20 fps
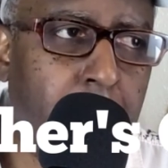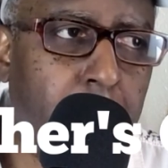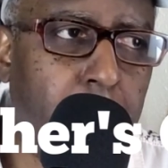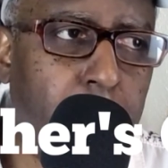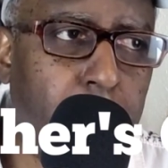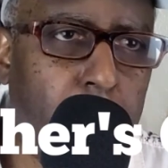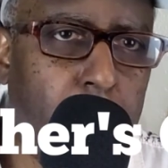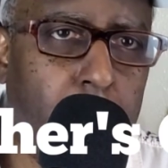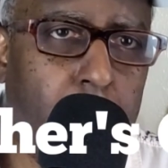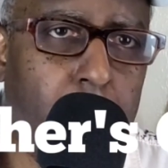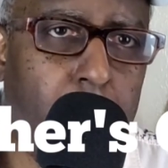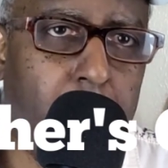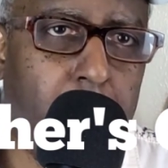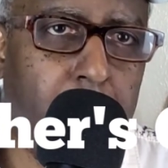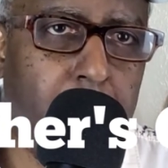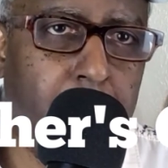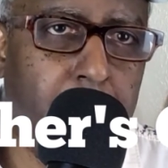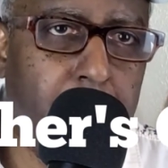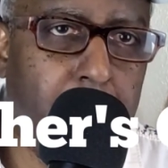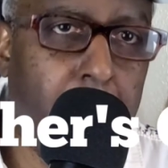So
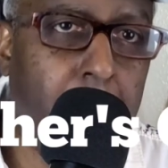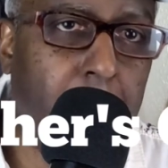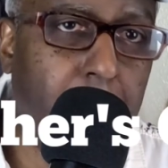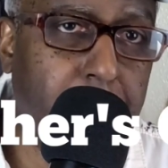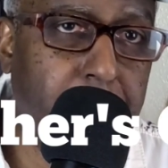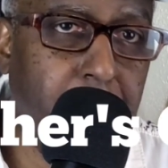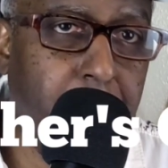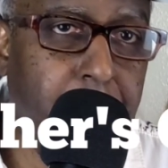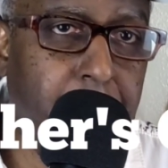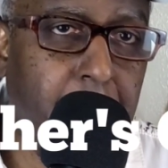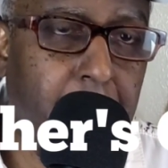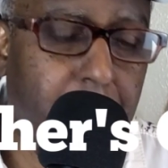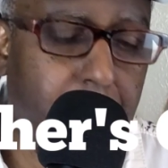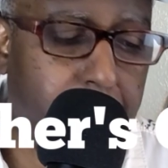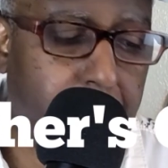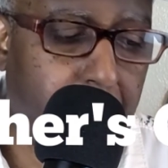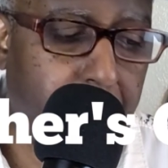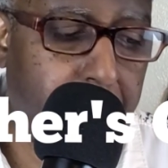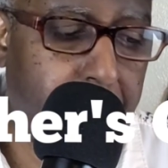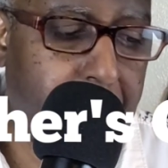it's something I would
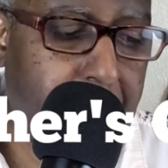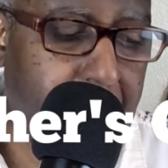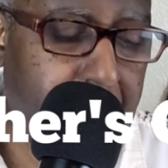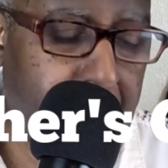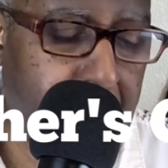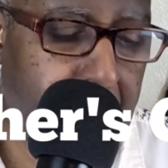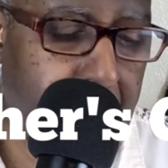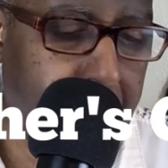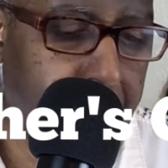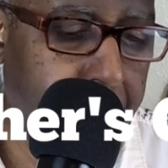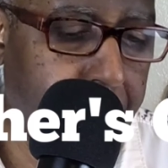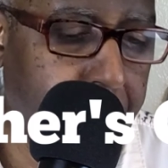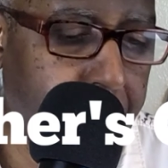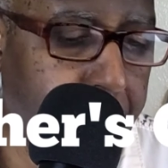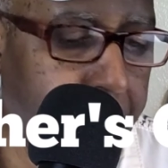probably buy again.